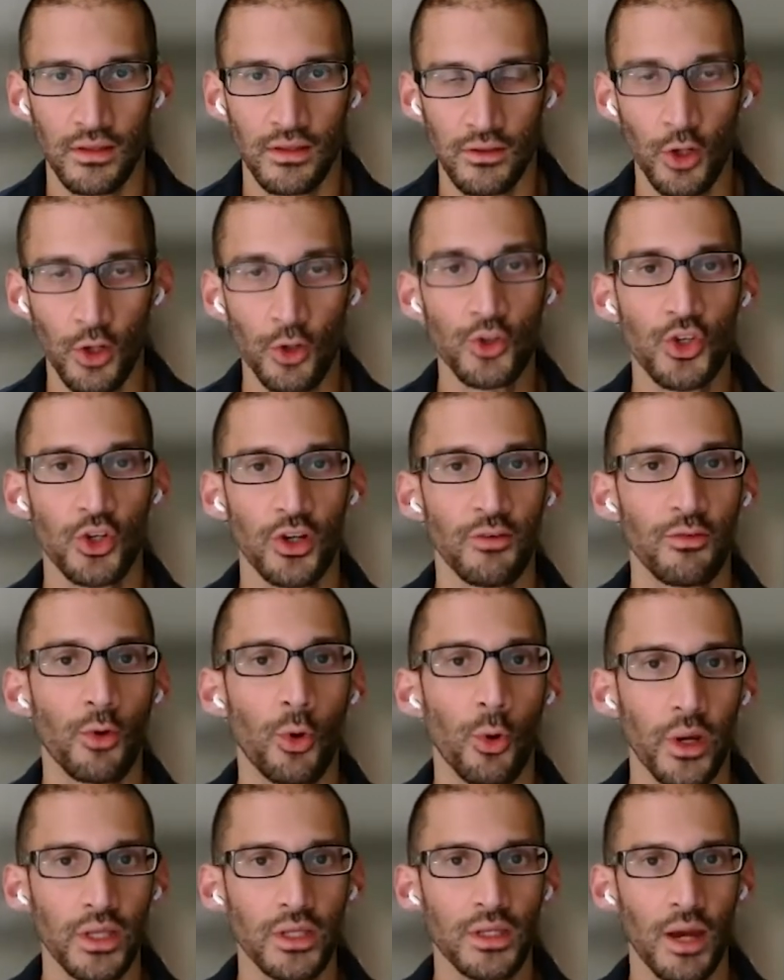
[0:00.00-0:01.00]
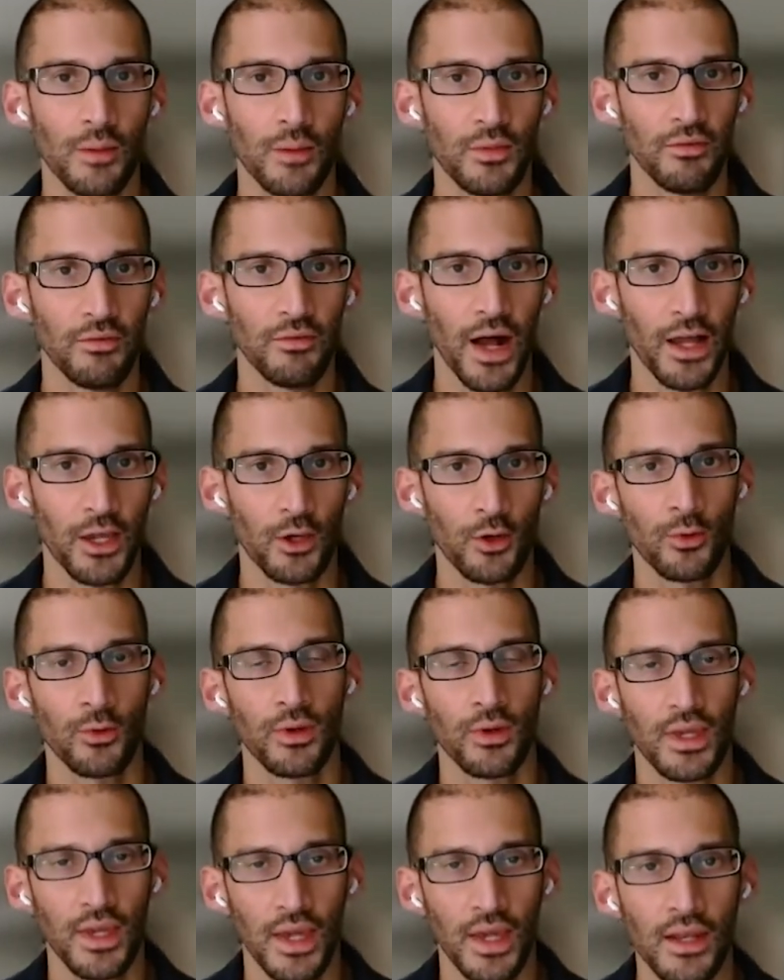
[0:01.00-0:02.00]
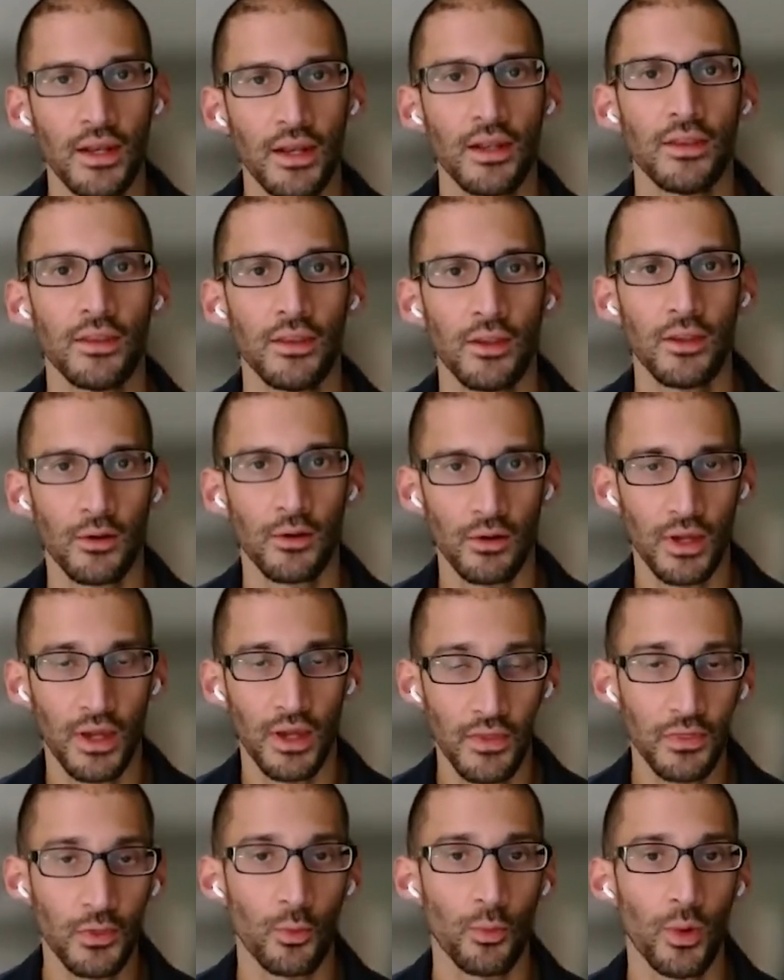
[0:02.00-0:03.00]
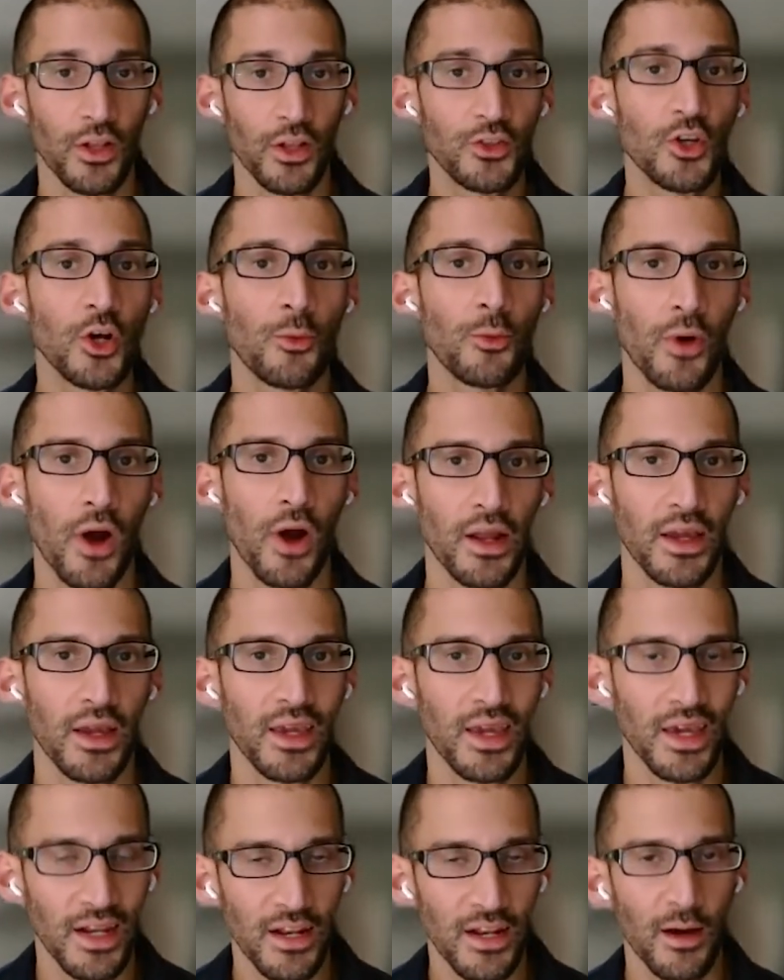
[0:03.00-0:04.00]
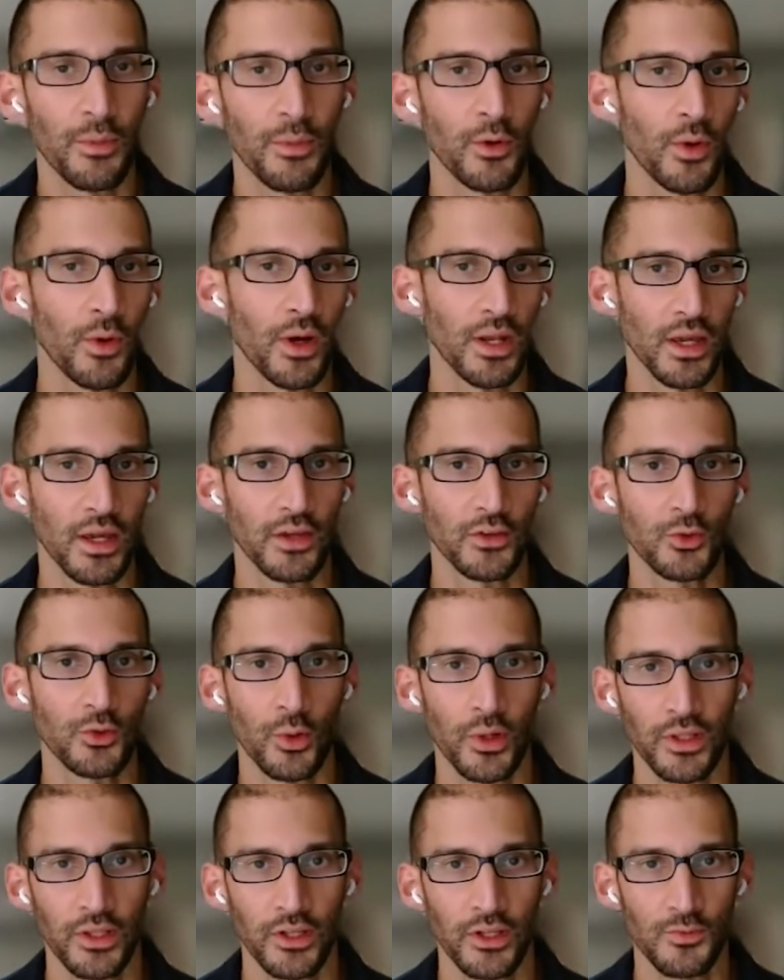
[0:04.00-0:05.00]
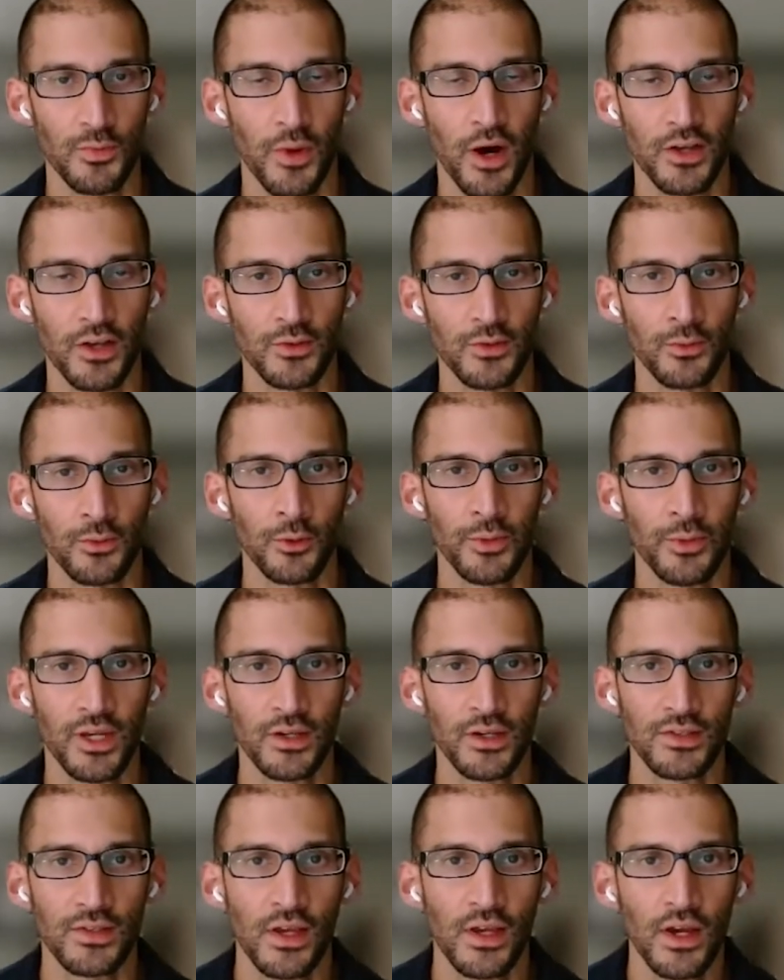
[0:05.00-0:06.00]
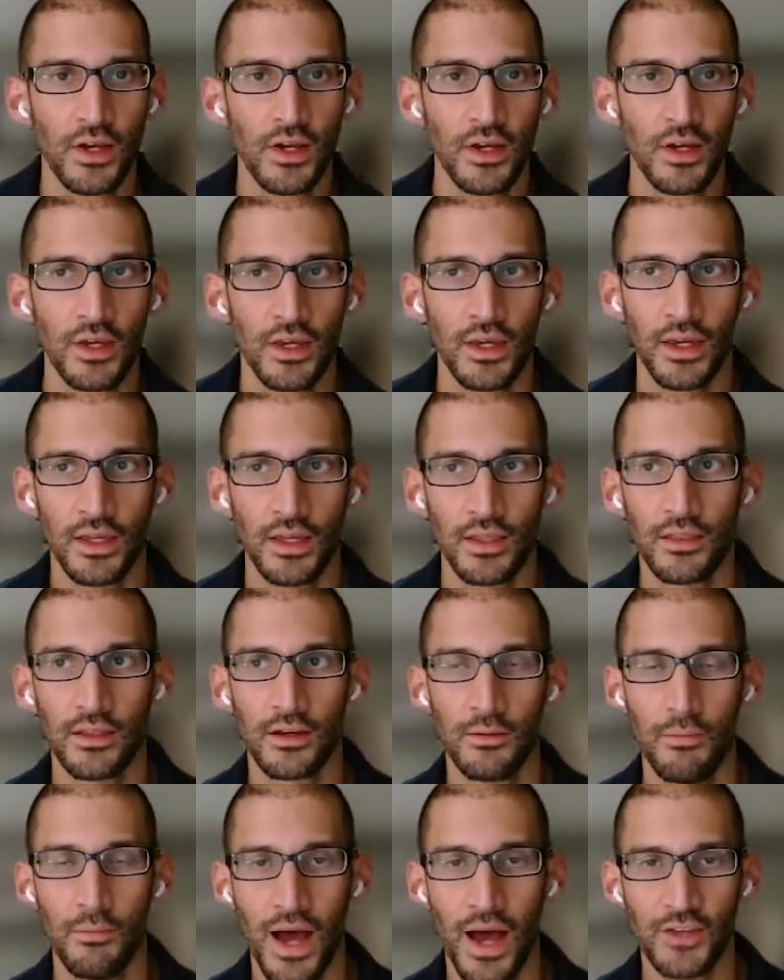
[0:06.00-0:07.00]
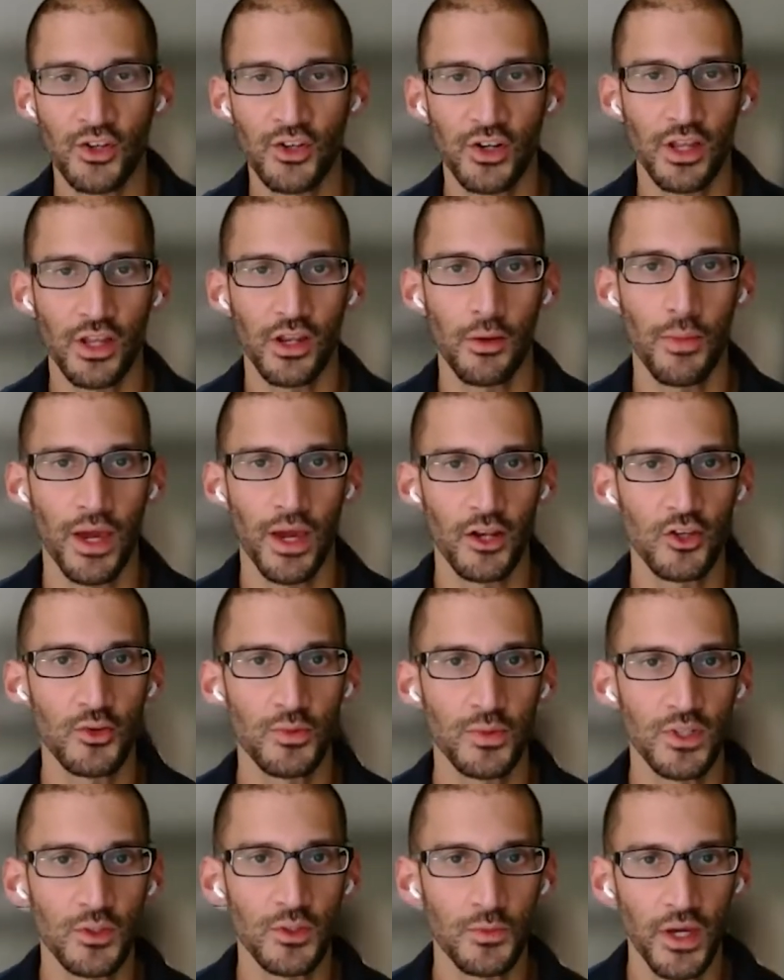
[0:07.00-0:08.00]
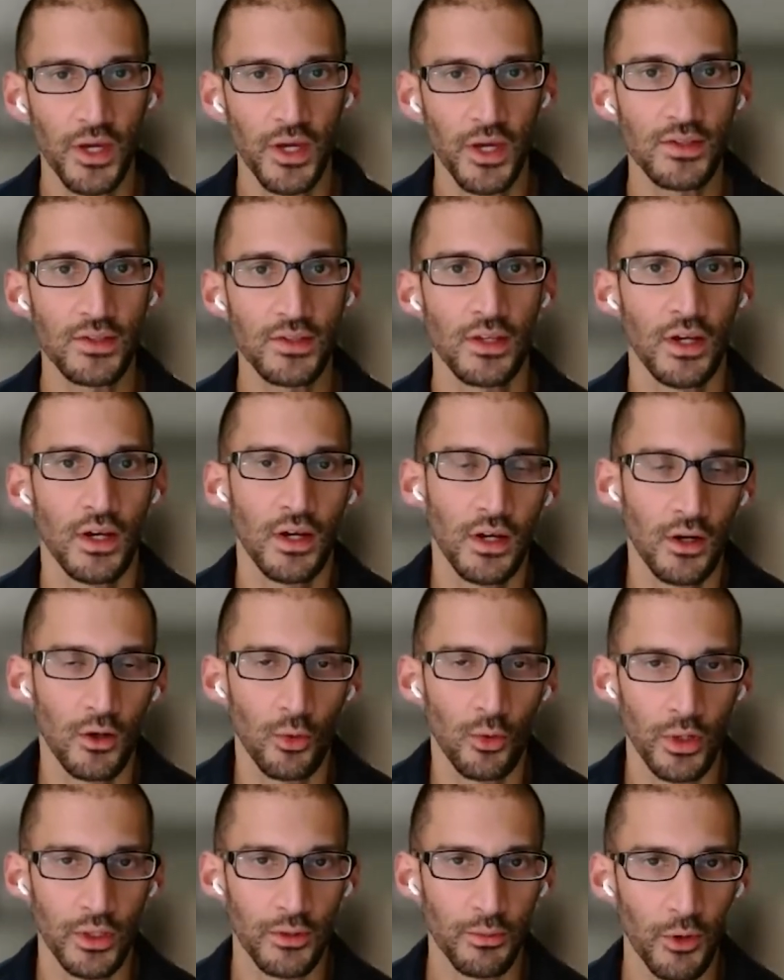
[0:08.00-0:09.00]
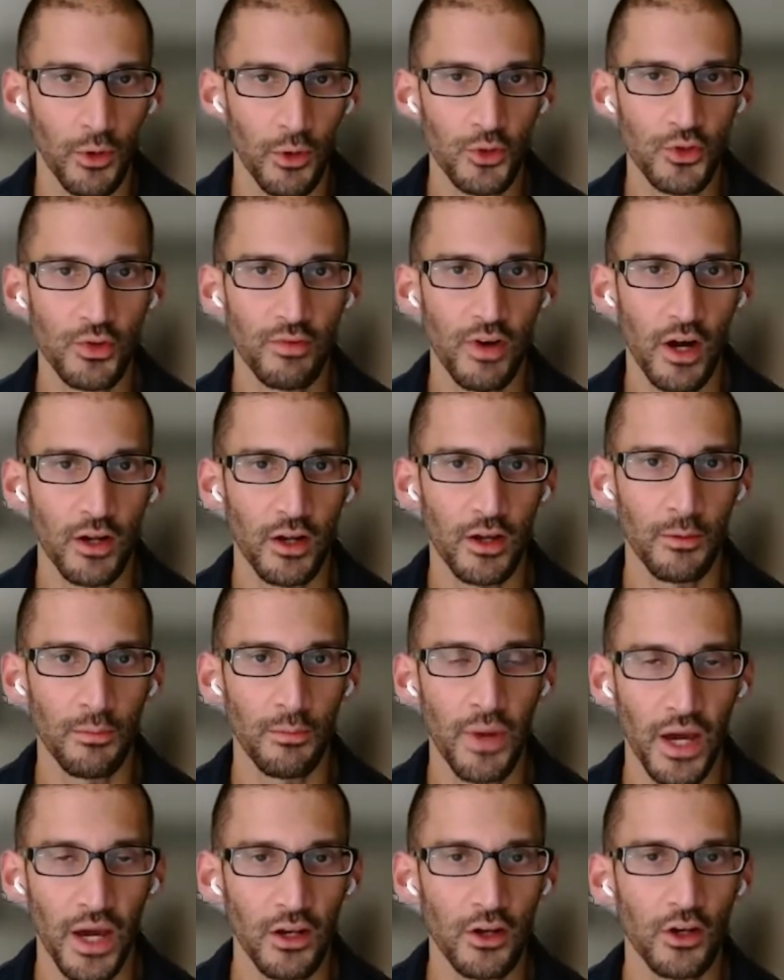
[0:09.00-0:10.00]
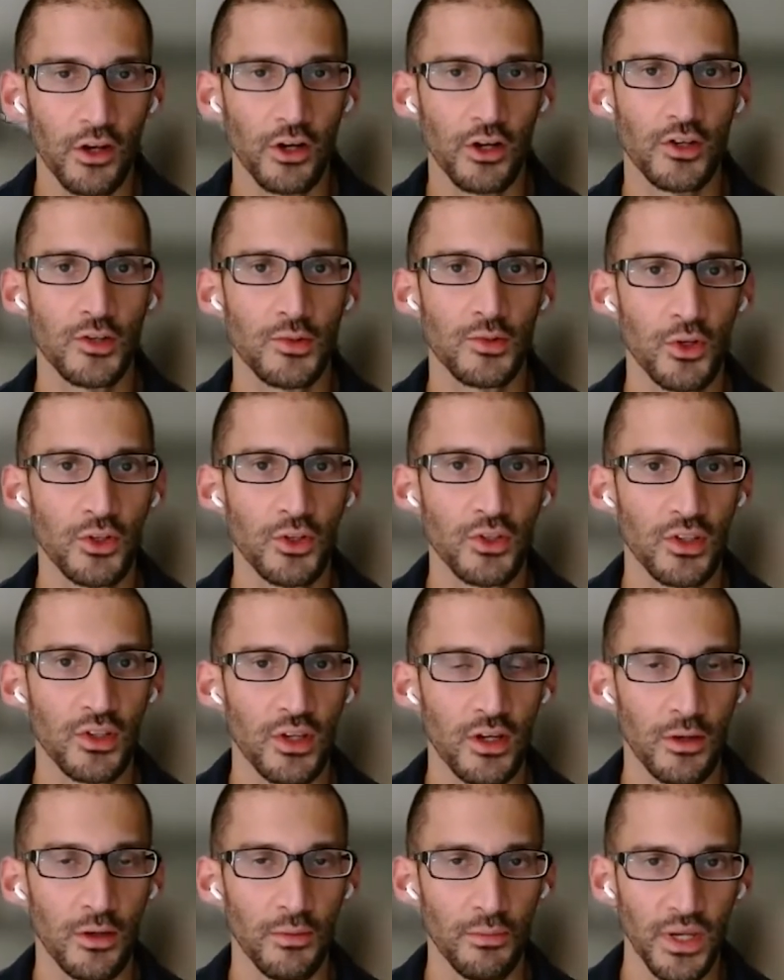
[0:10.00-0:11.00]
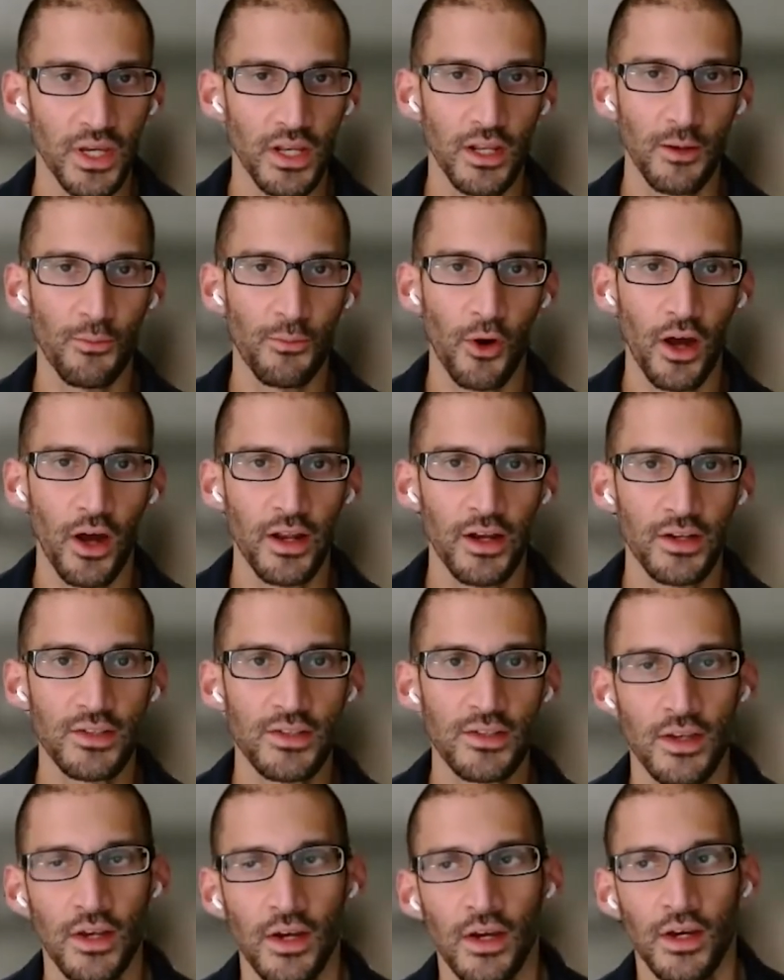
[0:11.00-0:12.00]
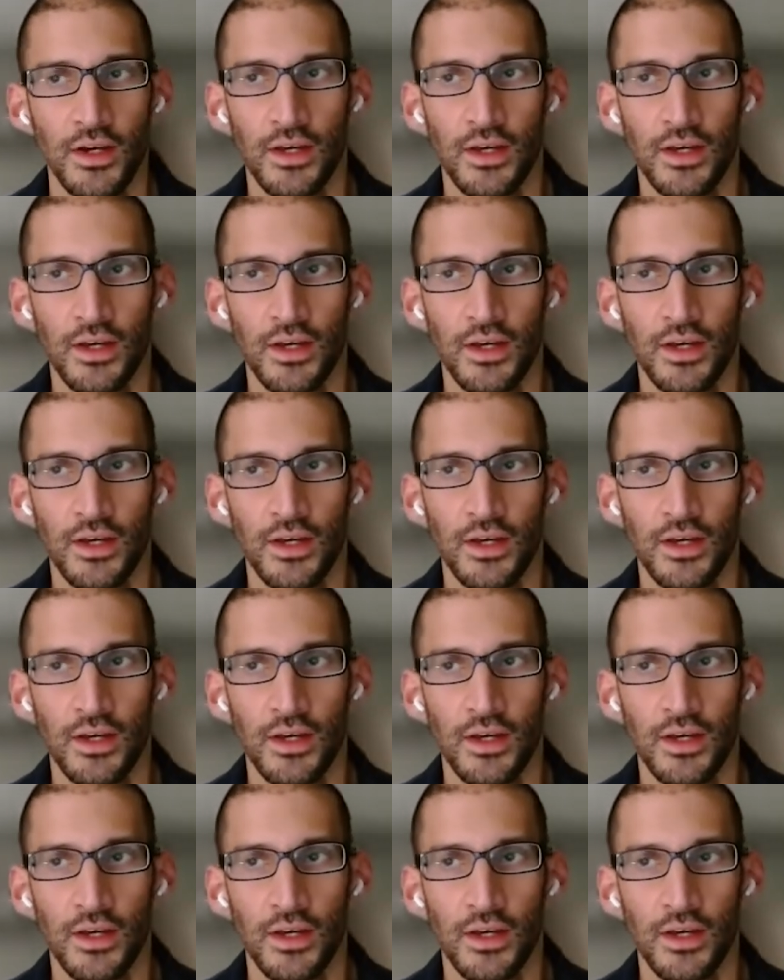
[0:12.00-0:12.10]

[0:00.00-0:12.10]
notion of quick time to value, get the Reltio product, get it up and running as quickly as possible, because in the master data management space, with most of our competitors, most of the competing products,